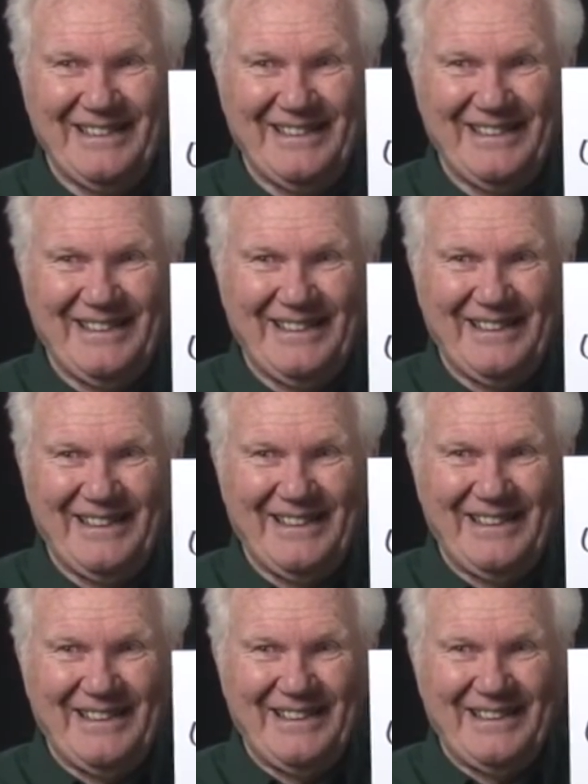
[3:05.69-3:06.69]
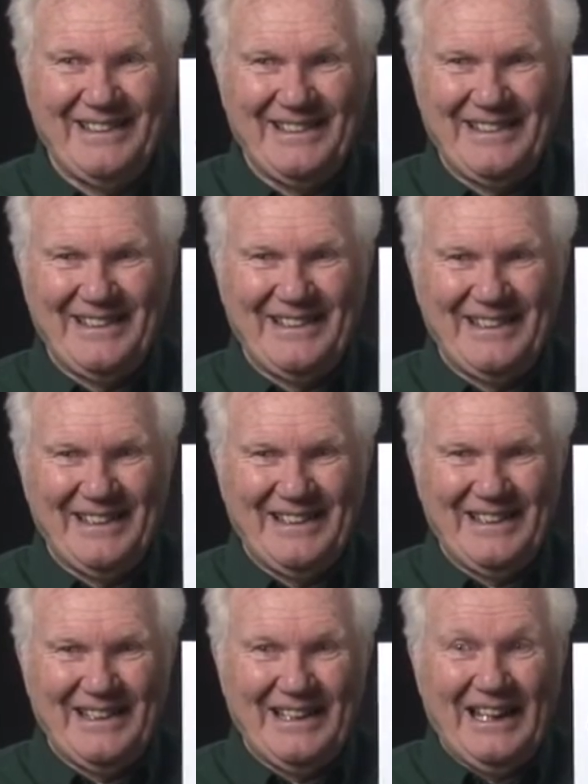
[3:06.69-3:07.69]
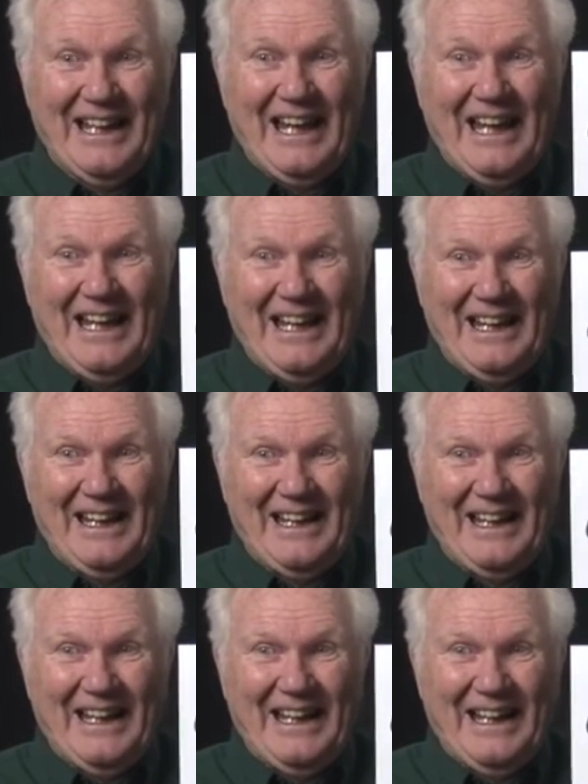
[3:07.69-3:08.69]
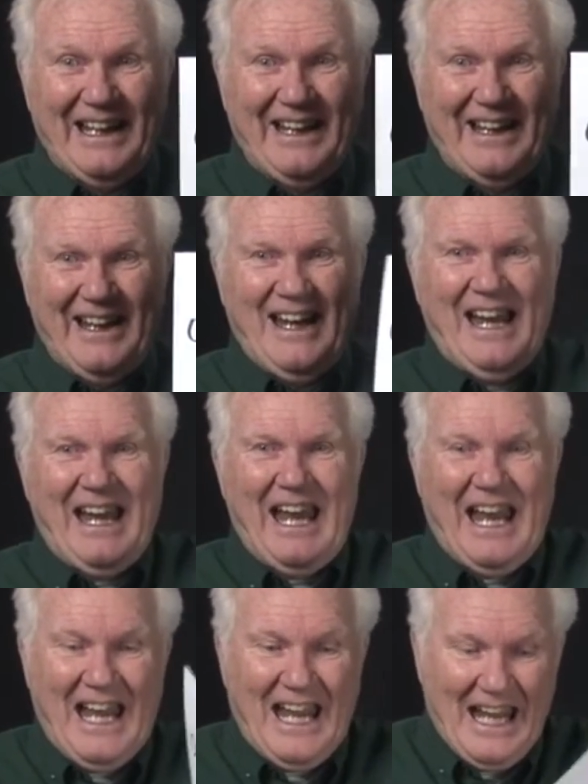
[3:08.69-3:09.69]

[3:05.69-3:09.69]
(silence)